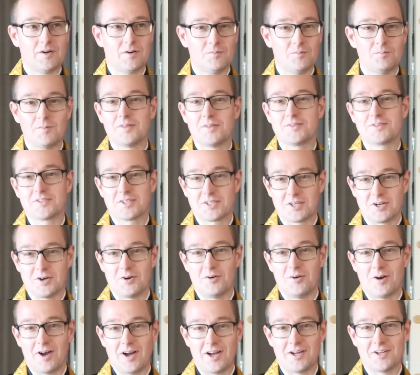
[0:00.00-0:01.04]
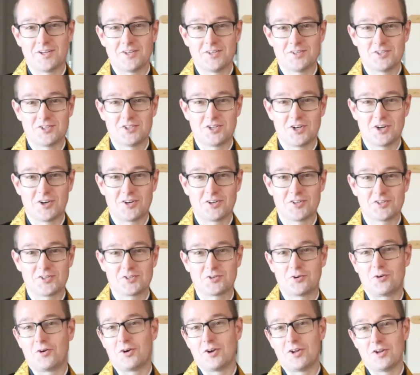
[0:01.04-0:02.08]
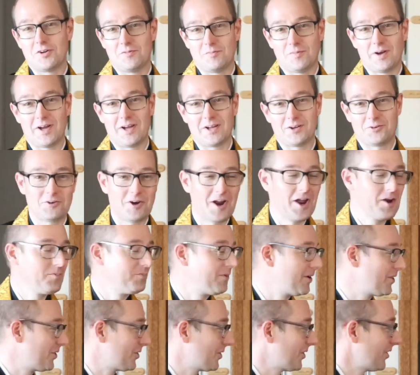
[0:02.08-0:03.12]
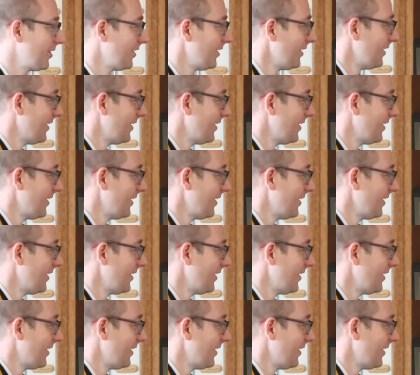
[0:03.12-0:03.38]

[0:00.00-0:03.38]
months ago, I shared a story of my grandmother,